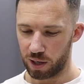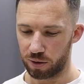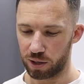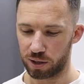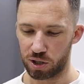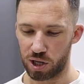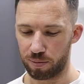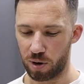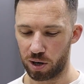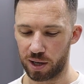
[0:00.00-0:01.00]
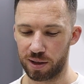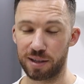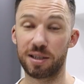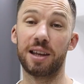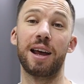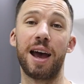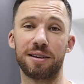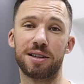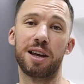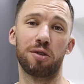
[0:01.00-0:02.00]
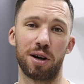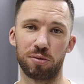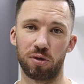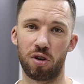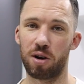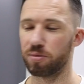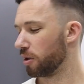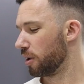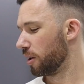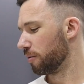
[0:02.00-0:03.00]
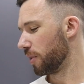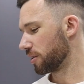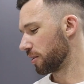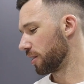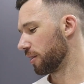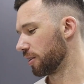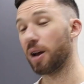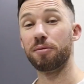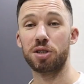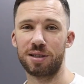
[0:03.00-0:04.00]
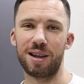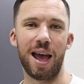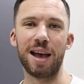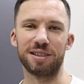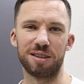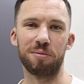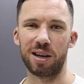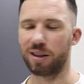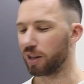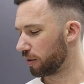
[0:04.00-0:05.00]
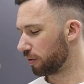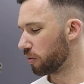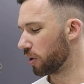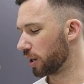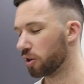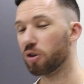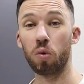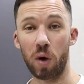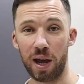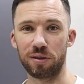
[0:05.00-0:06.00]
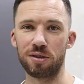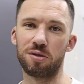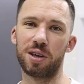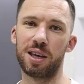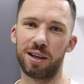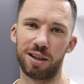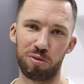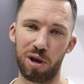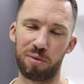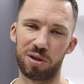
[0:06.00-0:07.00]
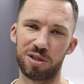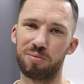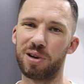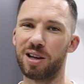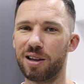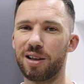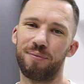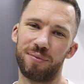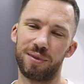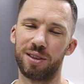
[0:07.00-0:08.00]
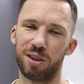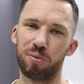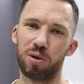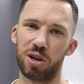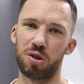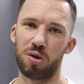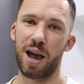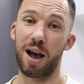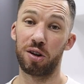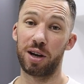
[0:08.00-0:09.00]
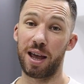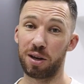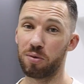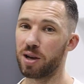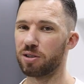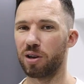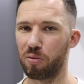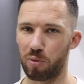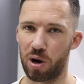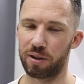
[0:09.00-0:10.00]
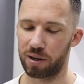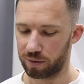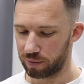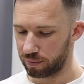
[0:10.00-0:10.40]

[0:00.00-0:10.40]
and click the check mark, and that's going to add 10 grams of carbs. Basically, I'm just estimating. Like, if you wanted, you could weigh out the zucchini and the peppers, but they're pretty low calorie anyway, so I don't bother.